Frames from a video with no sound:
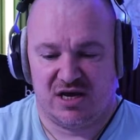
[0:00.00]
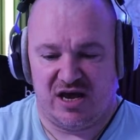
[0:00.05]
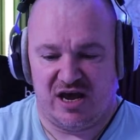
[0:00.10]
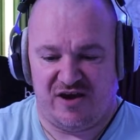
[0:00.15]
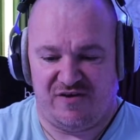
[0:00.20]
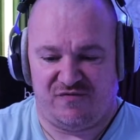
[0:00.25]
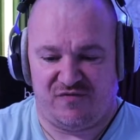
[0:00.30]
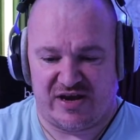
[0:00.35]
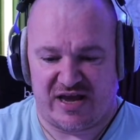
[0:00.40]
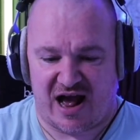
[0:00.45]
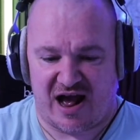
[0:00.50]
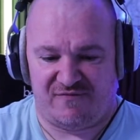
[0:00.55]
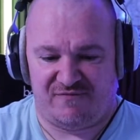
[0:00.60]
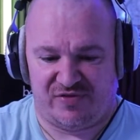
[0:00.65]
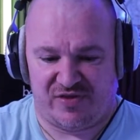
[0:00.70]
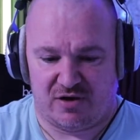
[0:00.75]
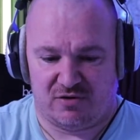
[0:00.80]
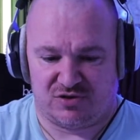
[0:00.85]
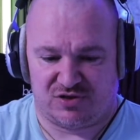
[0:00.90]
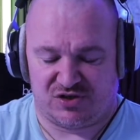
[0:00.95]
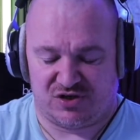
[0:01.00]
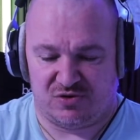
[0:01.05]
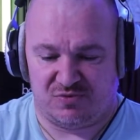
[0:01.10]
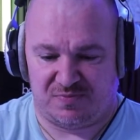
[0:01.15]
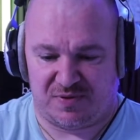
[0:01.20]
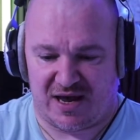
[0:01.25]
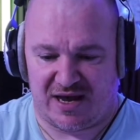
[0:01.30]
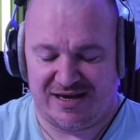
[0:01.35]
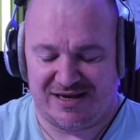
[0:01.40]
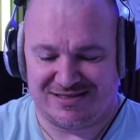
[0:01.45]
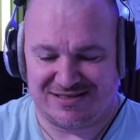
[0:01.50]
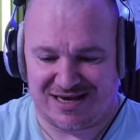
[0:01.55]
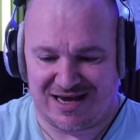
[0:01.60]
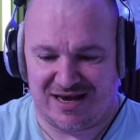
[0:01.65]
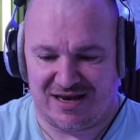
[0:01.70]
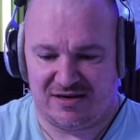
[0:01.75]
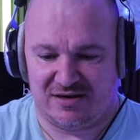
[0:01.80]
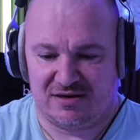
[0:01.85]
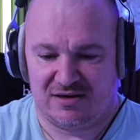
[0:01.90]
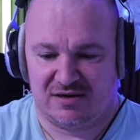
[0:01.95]
if we have those two players
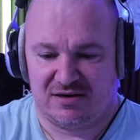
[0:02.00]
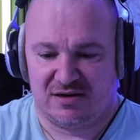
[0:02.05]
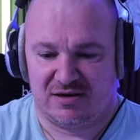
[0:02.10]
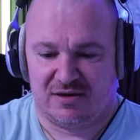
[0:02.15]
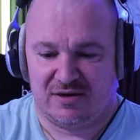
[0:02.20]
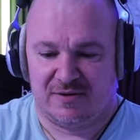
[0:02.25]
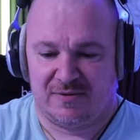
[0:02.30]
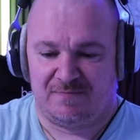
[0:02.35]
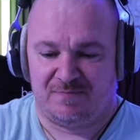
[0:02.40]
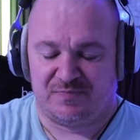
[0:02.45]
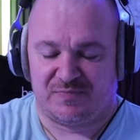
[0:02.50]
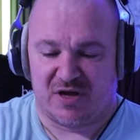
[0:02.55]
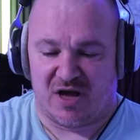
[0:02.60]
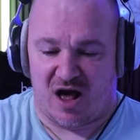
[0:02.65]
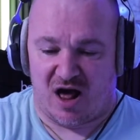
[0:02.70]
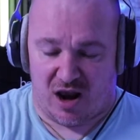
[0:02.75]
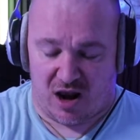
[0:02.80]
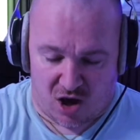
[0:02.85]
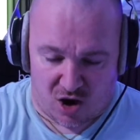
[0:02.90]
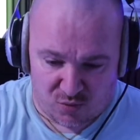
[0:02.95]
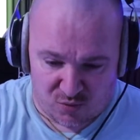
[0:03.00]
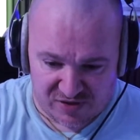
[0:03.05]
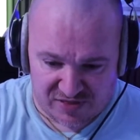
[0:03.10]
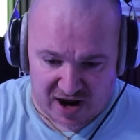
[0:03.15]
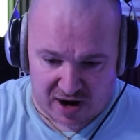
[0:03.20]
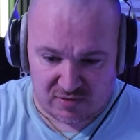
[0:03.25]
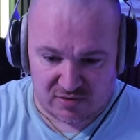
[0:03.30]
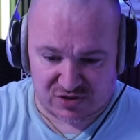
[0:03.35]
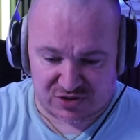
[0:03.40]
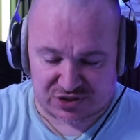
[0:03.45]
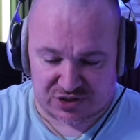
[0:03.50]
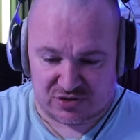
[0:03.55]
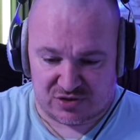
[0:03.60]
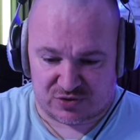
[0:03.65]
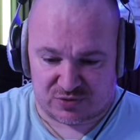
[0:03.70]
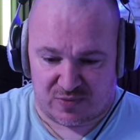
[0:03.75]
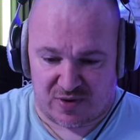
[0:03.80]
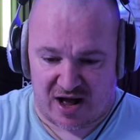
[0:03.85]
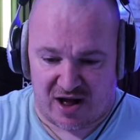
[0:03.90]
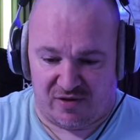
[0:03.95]
in, along with Aronson as
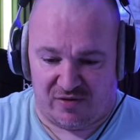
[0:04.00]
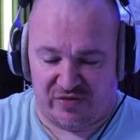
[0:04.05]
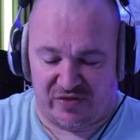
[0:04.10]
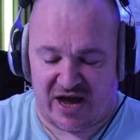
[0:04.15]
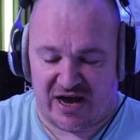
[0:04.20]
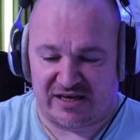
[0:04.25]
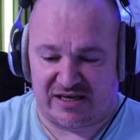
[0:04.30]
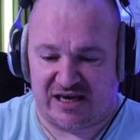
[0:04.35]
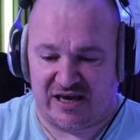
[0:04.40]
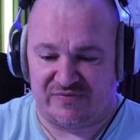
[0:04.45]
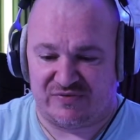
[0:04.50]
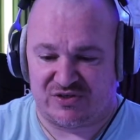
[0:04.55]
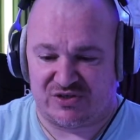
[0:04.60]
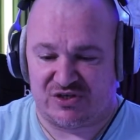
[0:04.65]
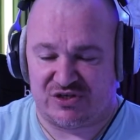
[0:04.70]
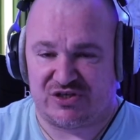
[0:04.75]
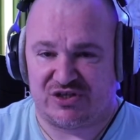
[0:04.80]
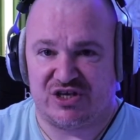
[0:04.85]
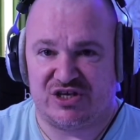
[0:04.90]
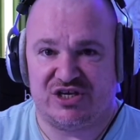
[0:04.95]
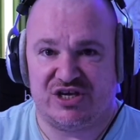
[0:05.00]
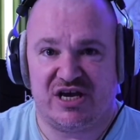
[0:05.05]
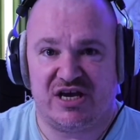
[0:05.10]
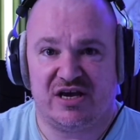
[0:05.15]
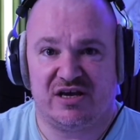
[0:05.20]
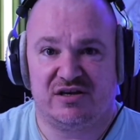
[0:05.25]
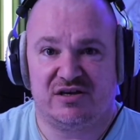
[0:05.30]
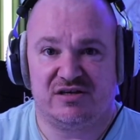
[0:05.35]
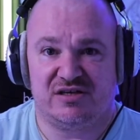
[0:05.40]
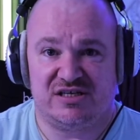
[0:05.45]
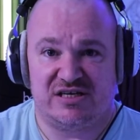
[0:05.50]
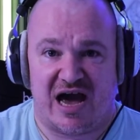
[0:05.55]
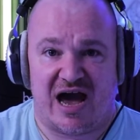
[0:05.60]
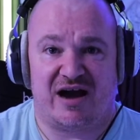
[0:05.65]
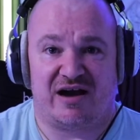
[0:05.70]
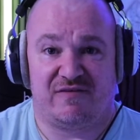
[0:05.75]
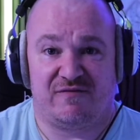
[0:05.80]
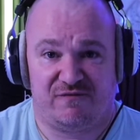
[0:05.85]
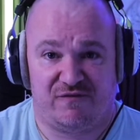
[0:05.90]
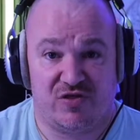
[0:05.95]
well, that gives us the yin and
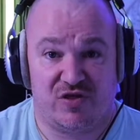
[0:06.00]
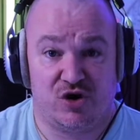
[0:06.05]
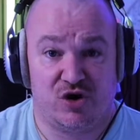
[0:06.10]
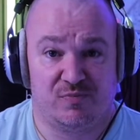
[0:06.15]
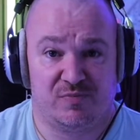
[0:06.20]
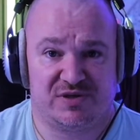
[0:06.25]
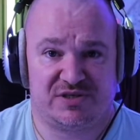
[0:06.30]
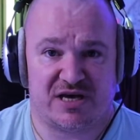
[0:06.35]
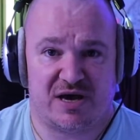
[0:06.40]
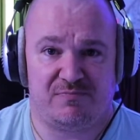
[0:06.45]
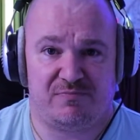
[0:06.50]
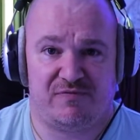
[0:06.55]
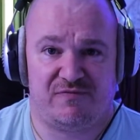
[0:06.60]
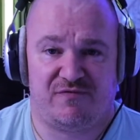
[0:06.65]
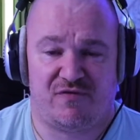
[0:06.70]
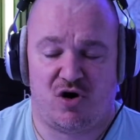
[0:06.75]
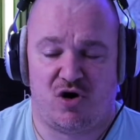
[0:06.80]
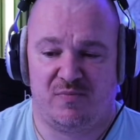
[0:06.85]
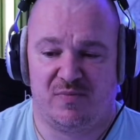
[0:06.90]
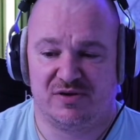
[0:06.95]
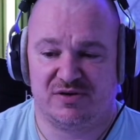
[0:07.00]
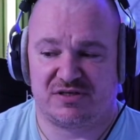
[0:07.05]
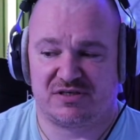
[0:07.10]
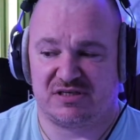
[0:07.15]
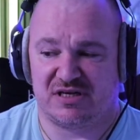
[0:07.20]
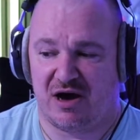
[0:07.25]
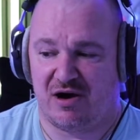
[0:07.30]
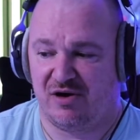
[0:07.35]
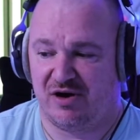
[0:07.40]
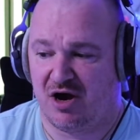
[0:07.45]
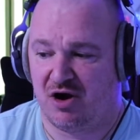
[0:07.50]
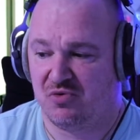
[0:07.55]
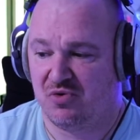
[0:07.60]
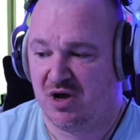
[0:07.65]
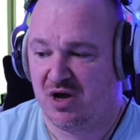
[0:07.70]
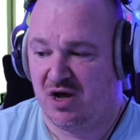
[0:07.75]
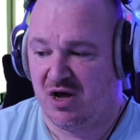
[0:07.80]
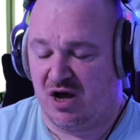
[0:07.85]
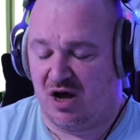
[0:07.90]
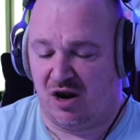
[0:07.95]
yang for the number 10 performance. Now, I know
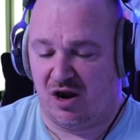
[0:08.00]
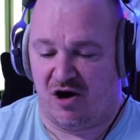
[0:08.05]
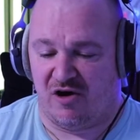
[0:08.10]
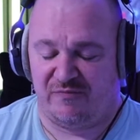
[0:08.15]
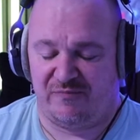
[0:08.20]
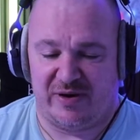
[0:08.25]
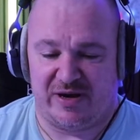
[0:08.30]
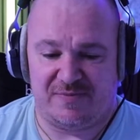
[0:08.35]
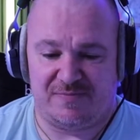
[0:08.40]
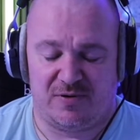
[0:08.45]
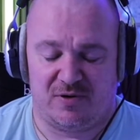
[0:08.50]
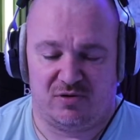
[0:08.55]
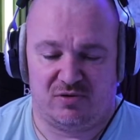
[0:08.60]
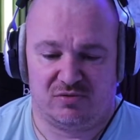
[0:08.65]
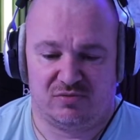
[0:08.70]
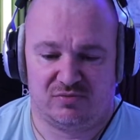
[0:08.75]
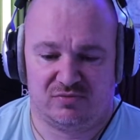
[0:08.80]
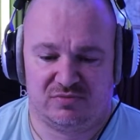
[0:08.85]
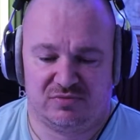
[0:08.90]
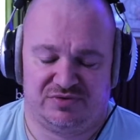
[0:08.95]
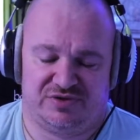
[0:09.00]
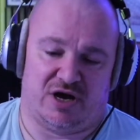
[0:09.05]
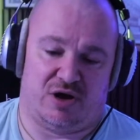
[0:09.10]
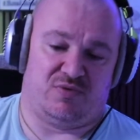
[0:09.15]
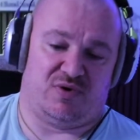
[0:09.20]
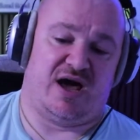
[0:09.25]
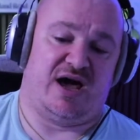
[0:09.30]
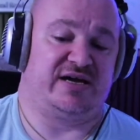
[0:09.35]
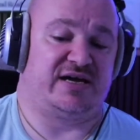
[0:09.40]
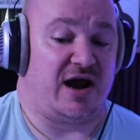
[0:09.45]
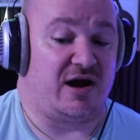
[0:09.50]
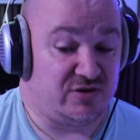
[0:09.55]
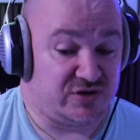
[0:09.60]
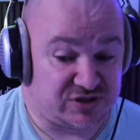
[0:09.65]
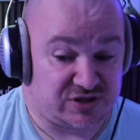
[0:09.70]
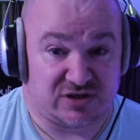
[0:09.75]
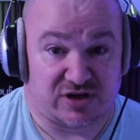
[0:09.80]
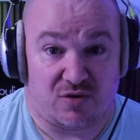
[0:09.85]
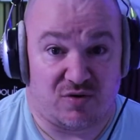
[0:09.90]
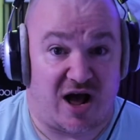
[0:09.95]
a lot of people don't like
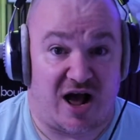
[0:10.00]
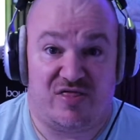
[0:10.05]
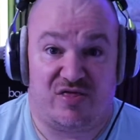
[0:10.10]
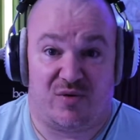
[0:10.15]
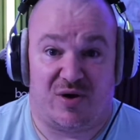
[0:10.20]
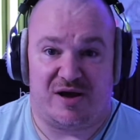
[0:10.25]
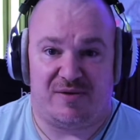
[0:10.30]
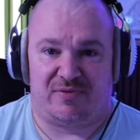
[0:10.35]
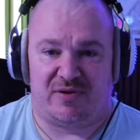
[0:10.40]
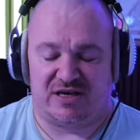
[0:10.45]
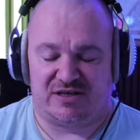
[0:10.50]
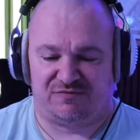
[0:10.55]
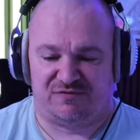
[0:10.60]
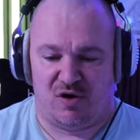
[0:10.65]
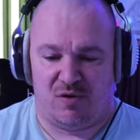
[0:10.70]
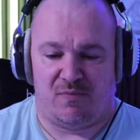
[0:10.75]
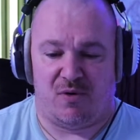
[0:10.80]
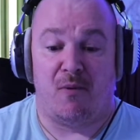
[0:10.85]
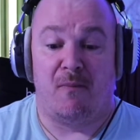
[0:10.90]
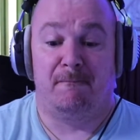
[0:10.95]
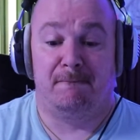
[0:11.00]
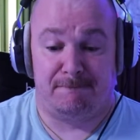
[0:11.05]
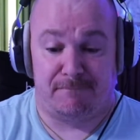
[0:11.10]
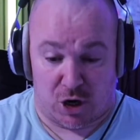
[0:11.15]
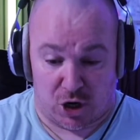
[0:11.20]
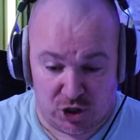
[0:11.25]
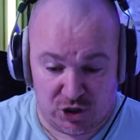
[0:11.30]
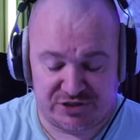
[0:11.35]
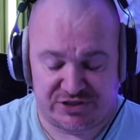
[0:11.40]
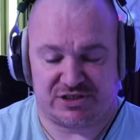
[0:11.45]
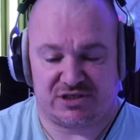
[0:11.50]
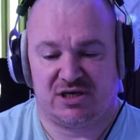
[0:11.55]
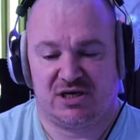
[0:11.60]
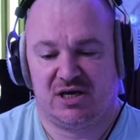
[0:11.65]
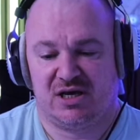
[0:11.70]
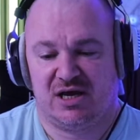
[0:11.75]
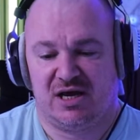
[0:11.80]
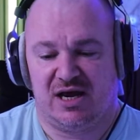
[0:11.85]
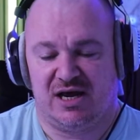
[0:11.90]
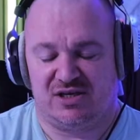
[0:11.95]
Aronson, don't like the way he plays football, but
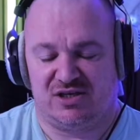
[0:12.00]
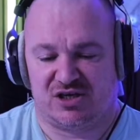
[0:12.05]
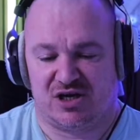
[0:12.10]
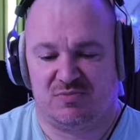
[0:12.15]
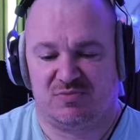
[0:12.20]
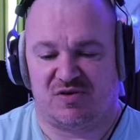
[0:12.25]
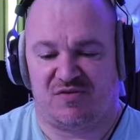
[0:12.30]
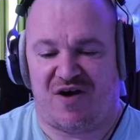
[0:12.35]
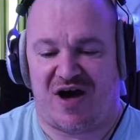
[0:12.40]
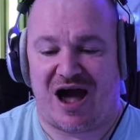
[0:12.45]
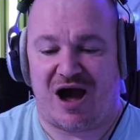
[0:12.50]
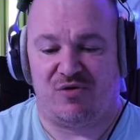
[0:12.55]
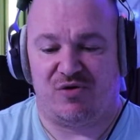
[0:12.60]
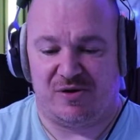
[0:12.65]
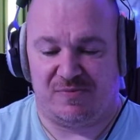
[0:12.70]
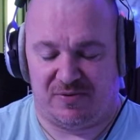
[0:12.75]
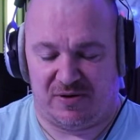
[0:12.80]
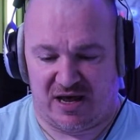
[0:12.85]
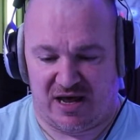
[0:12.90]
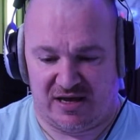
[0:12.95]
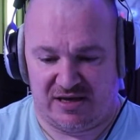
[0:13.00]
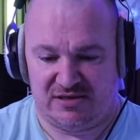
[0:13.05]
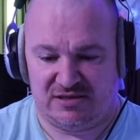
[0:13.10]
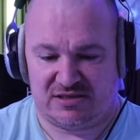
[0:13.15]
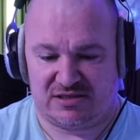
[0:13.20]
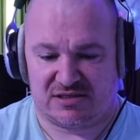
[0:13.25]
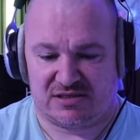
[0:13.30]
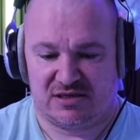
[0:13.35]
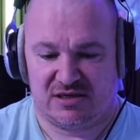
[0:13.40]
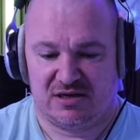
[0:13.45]
in terms of how he plays,